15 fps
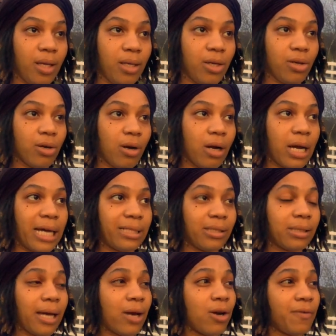You know, I
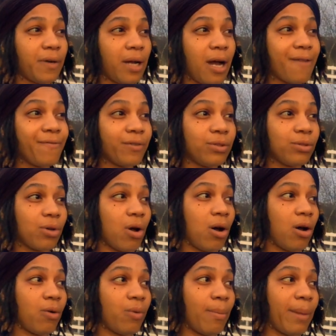just got off a conference
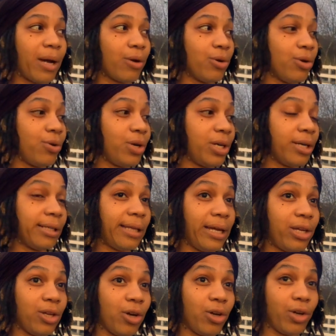call with my crew and they're
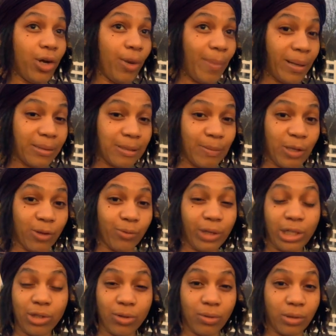like, yo, you're about to be a
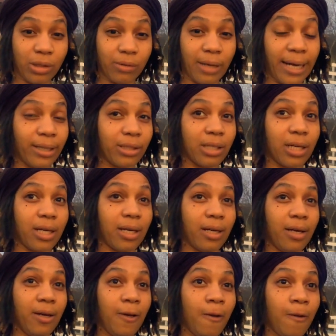regional director.
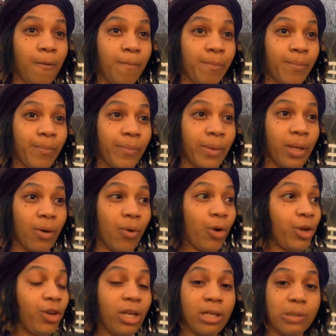
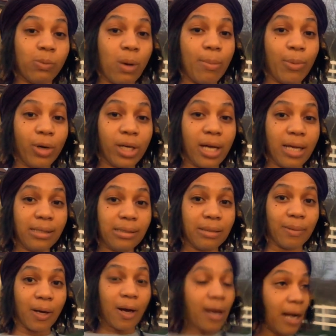All you need is one more customer.